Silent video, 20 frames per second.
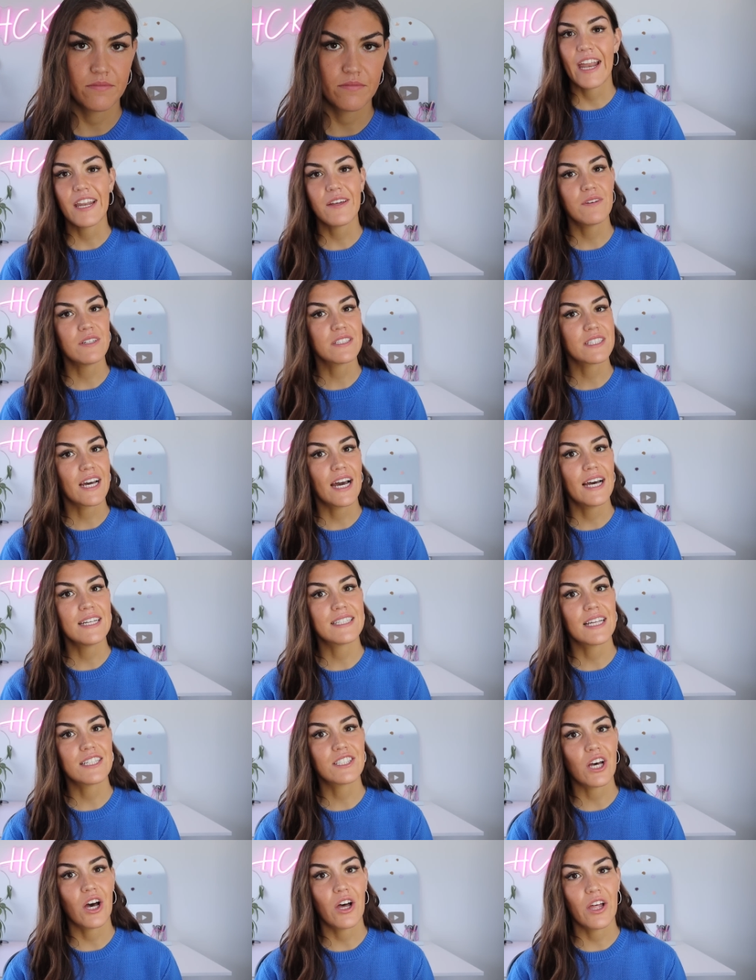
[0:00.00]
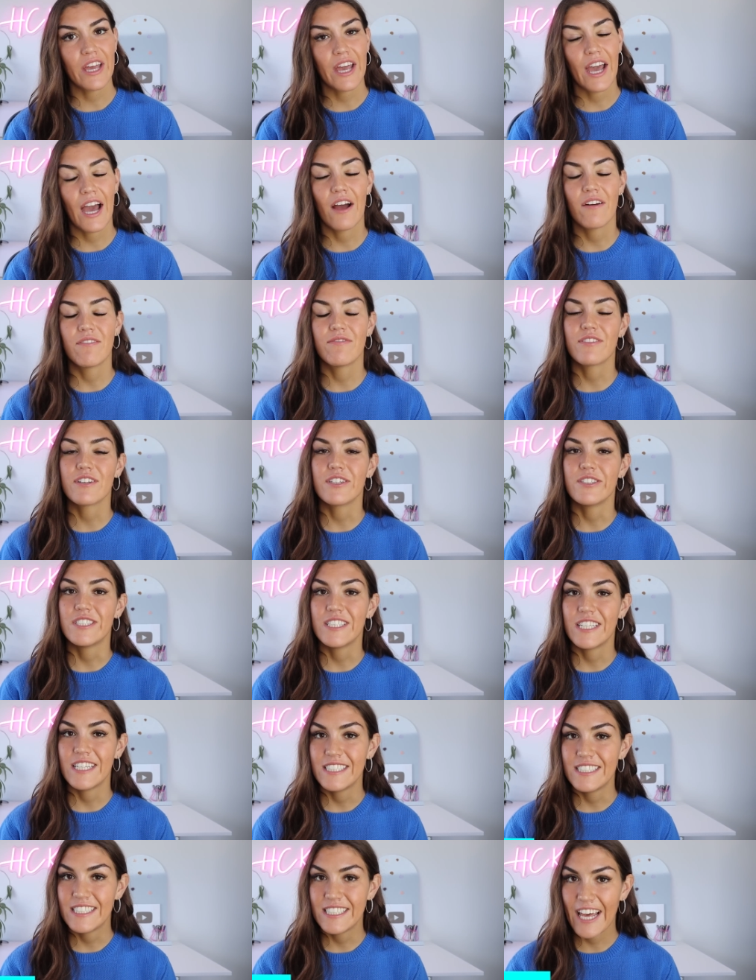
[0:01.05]
Anyways, guys, that's all I have for you
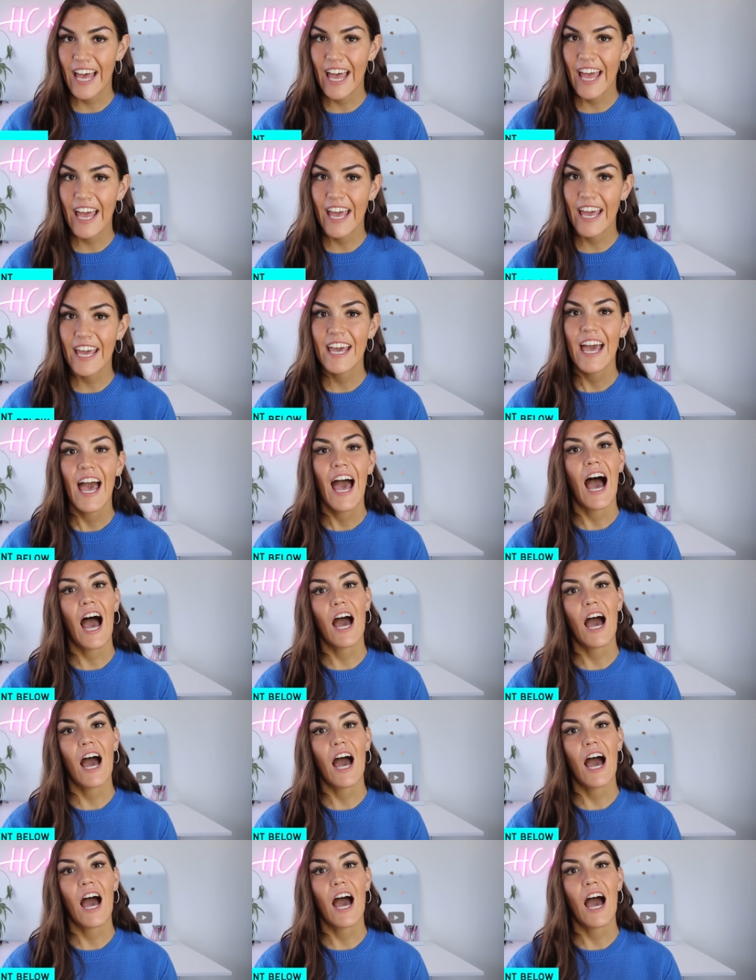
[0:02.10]
today.